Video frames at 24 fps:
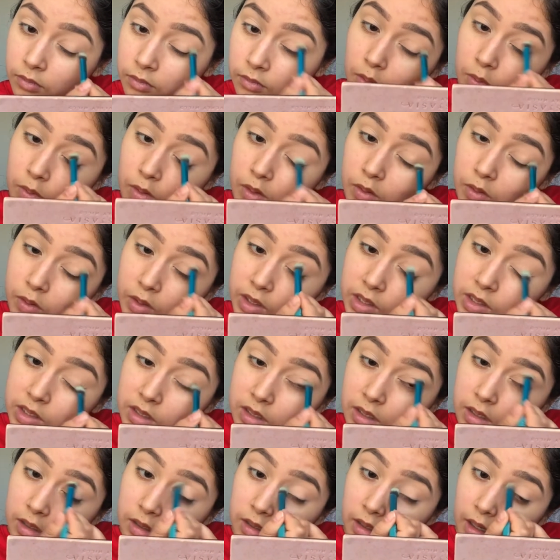One
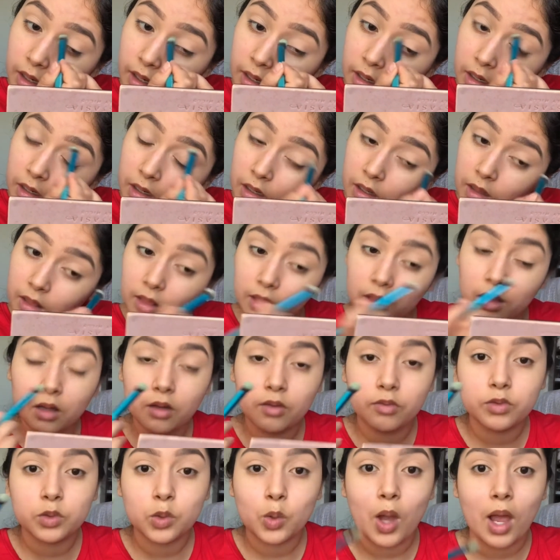question that I
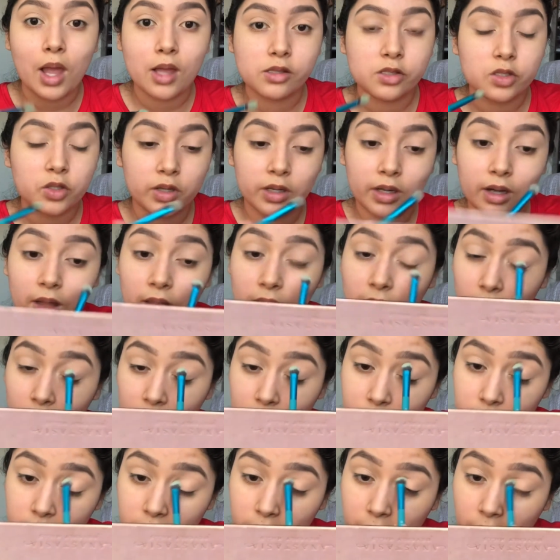love to answer and I
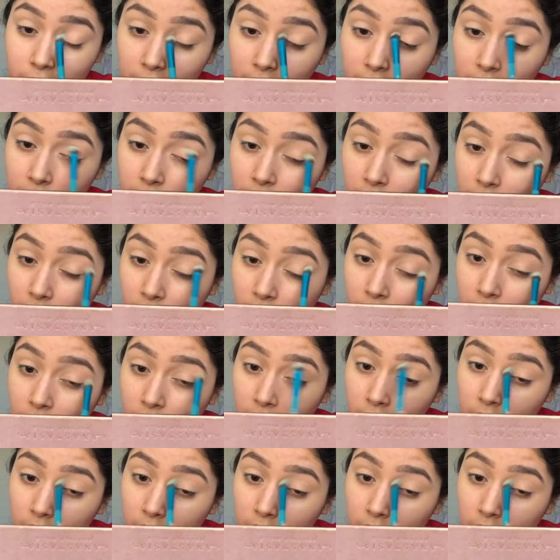love to hear